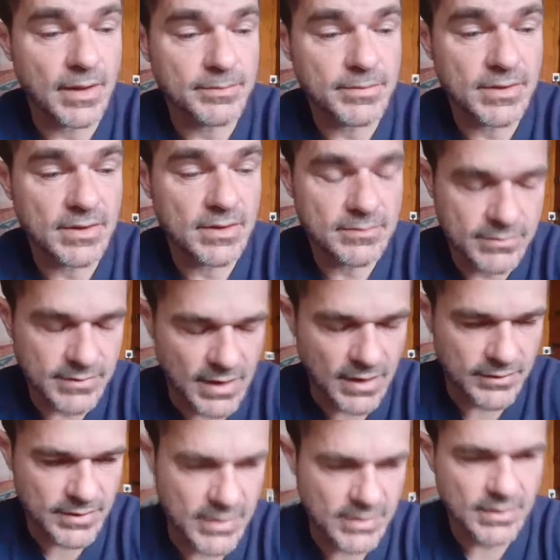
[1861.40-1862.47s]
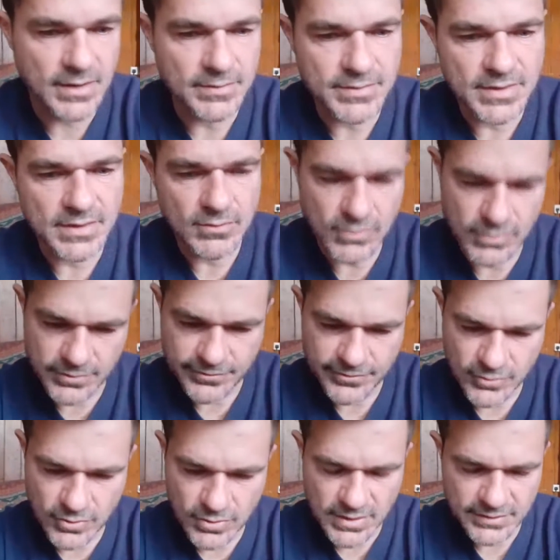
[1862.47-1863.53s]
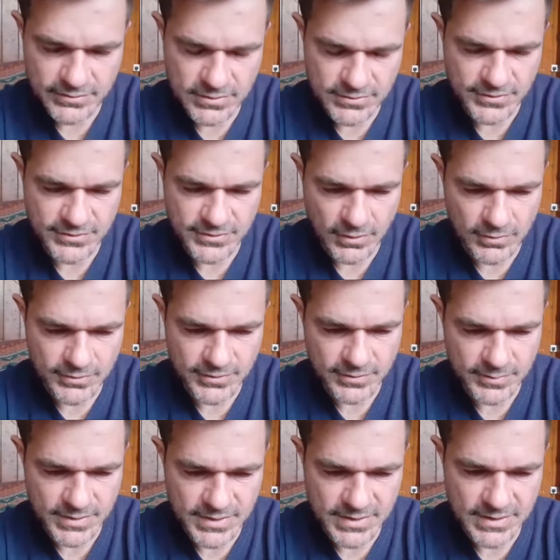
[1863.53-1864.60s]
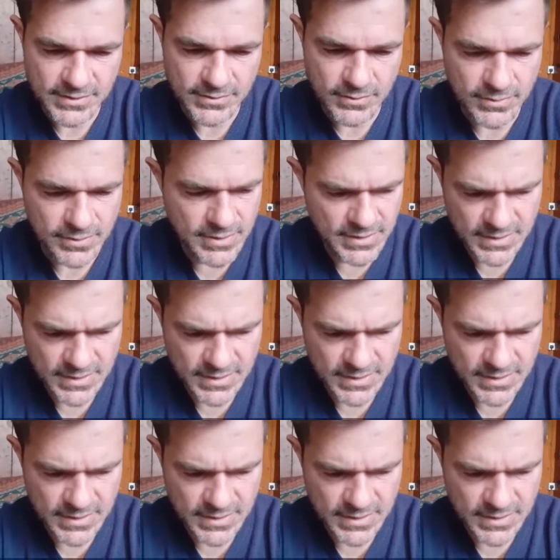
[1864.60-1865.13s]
up here, down there, up here, or the floor level just alters a bit here, or